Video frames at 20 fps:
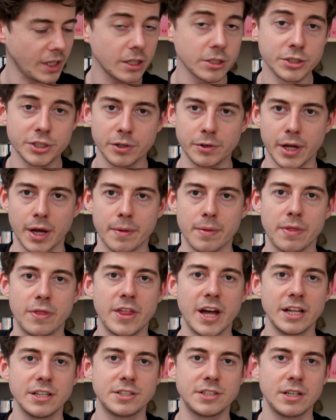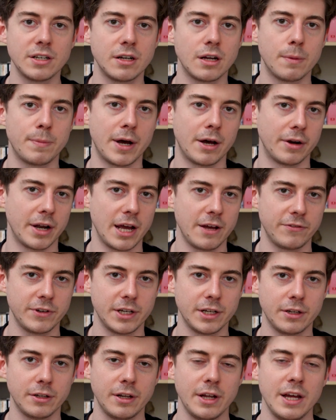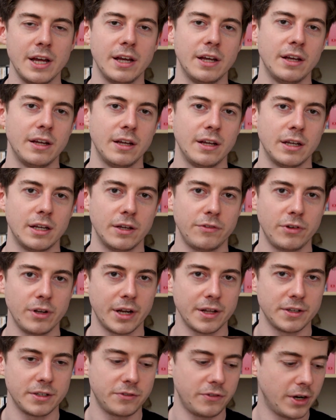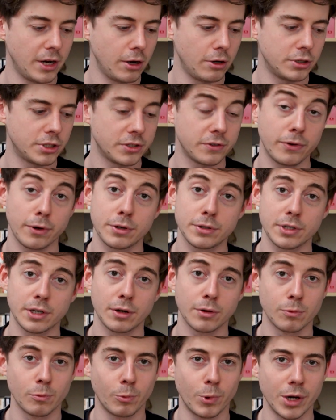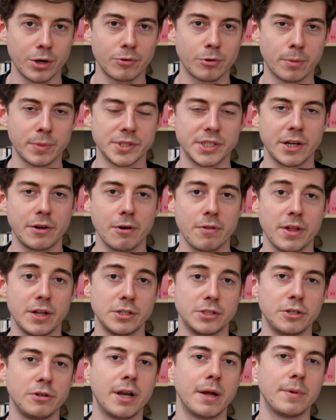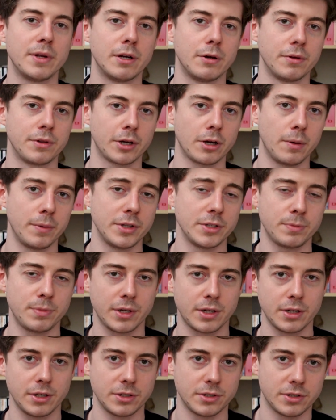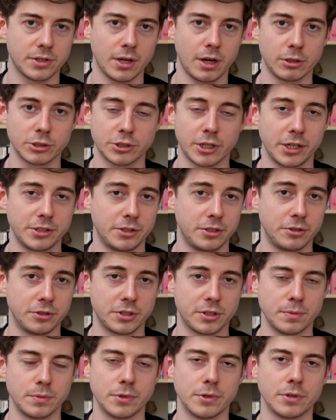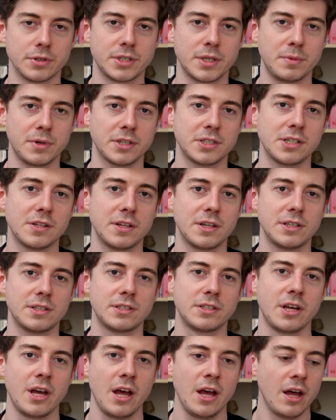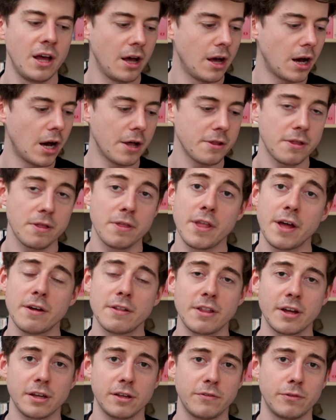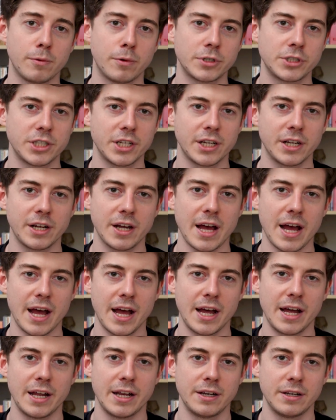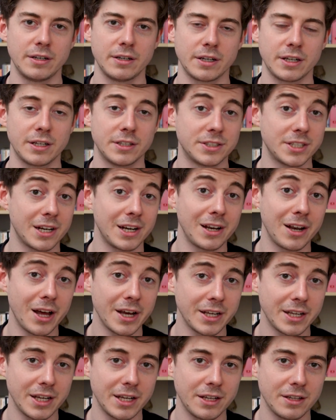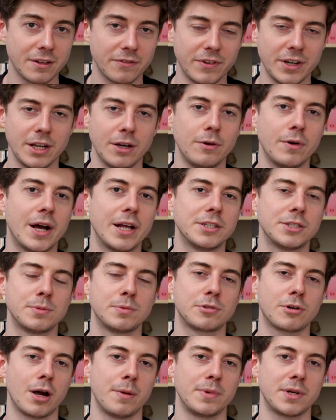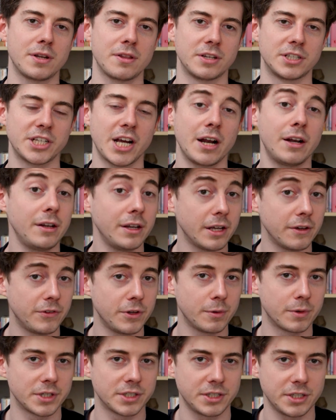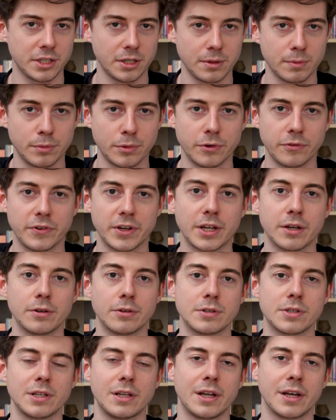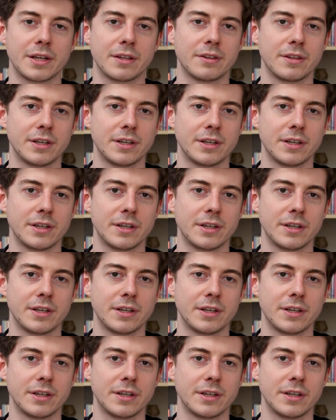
So yeah, that's it about Evernyl. If you like this video just focusing on one raw material, then do let me know in the comments because I'll try to do some more similar to this. Other than that, thank you for watching and consider liking the video and subscribing to the channel if you want to see more videos like